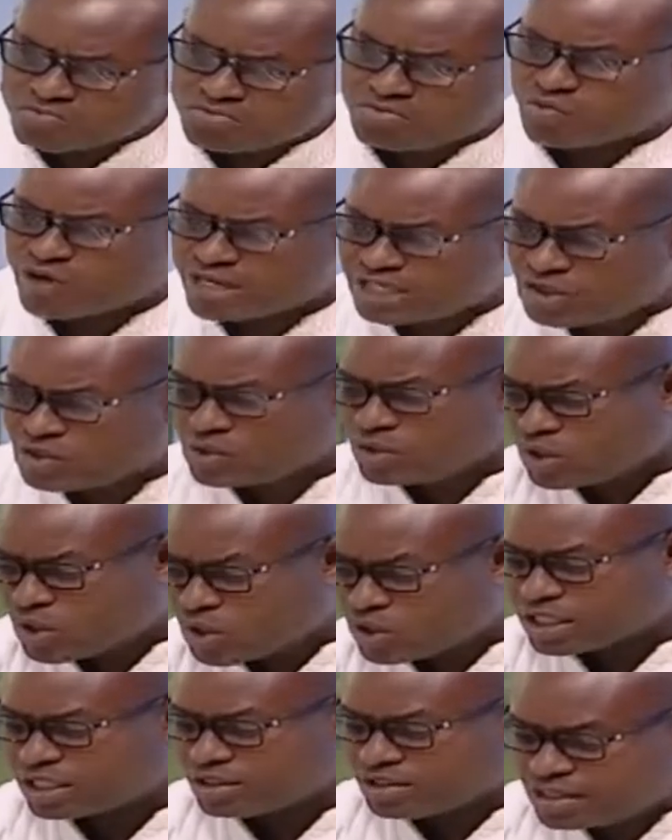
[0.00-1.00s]
when you
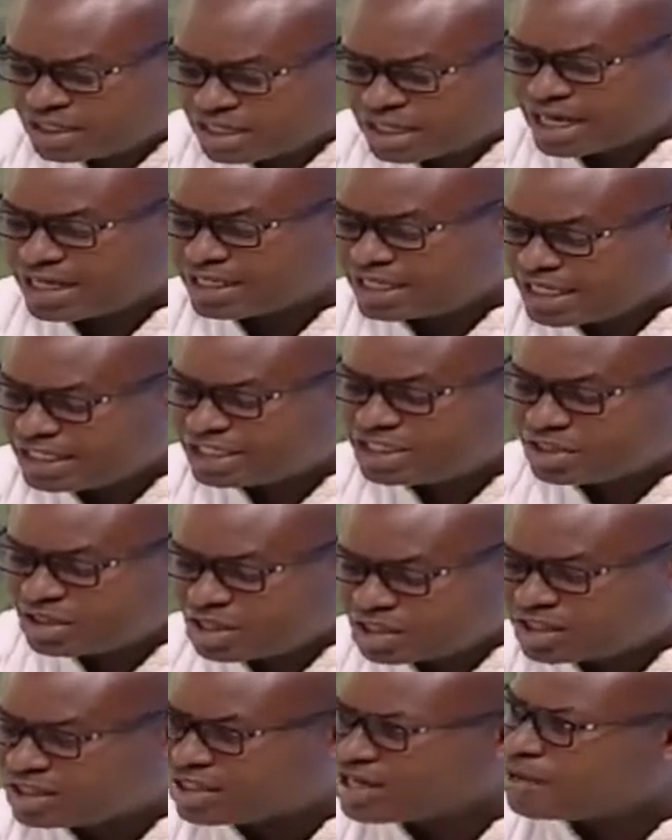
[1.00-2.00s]
look are the
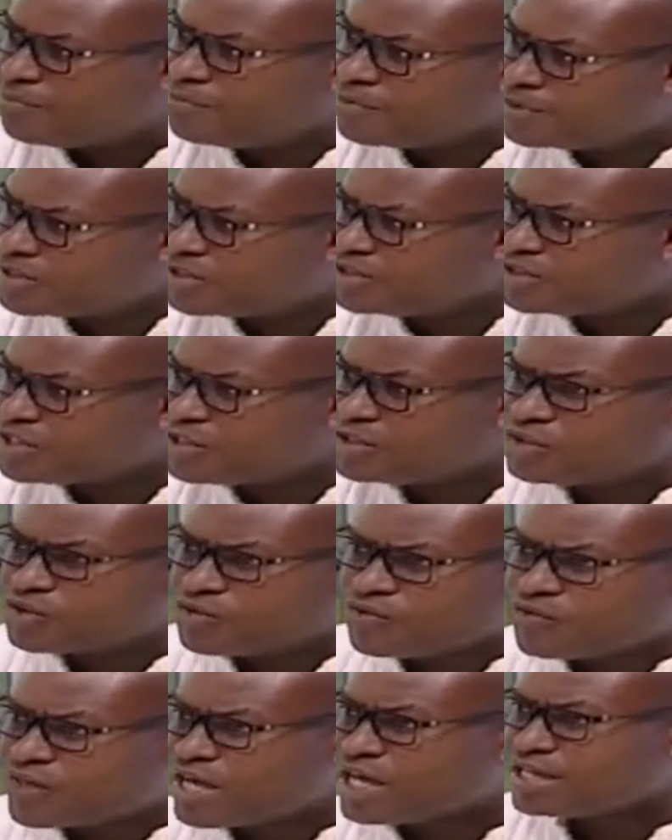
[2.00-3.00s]
ideological positions you
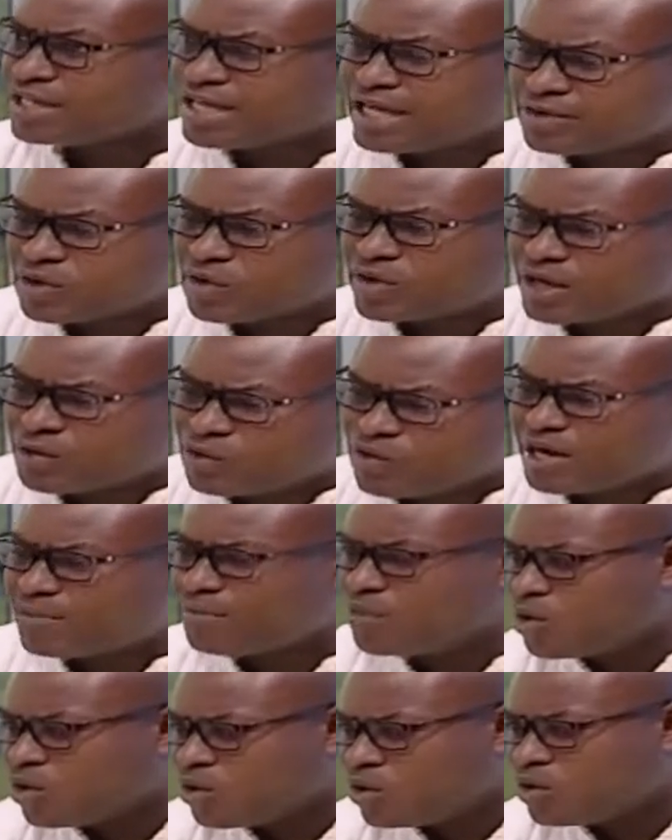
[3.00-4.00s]
think that, okay, we're more